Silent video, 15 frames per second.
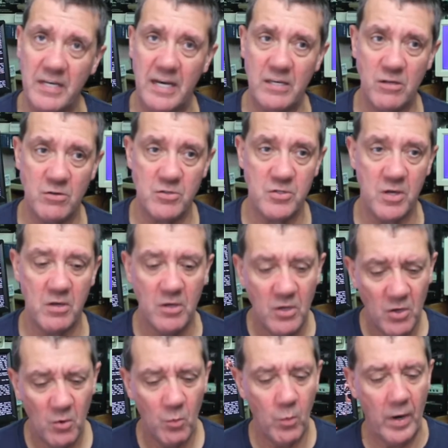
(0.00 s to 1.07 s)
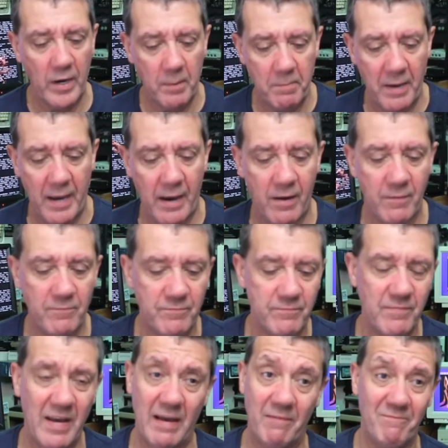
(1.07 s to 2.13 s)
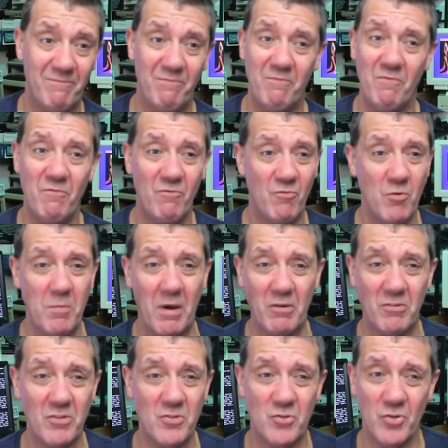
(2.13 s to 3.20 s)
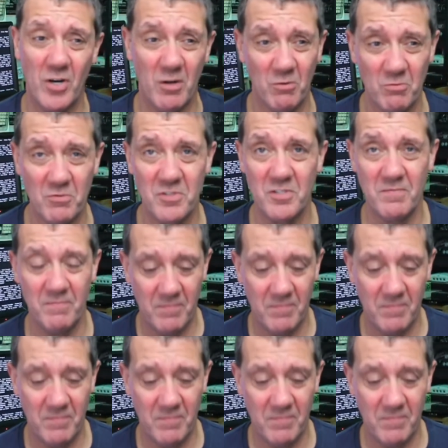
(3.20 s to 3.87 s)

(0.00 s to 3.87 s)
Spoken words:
get used to it. One about remote controls.